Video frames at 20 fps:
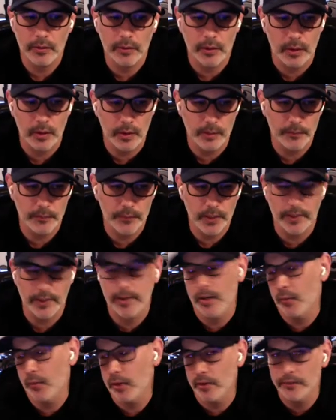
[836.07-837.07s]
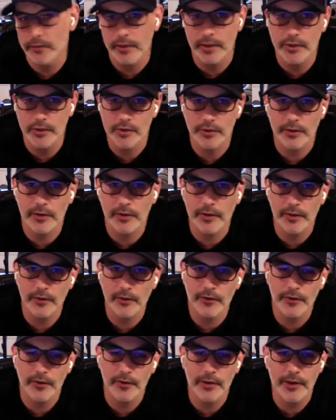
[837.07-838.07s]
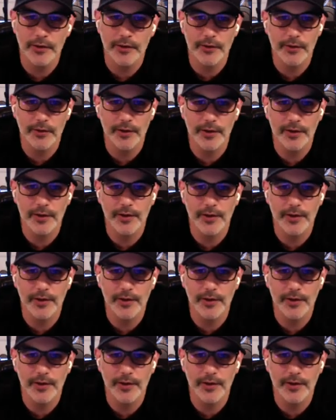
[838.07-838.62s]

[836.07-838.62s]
I kind of went off tangent there again. Sorry, I did that.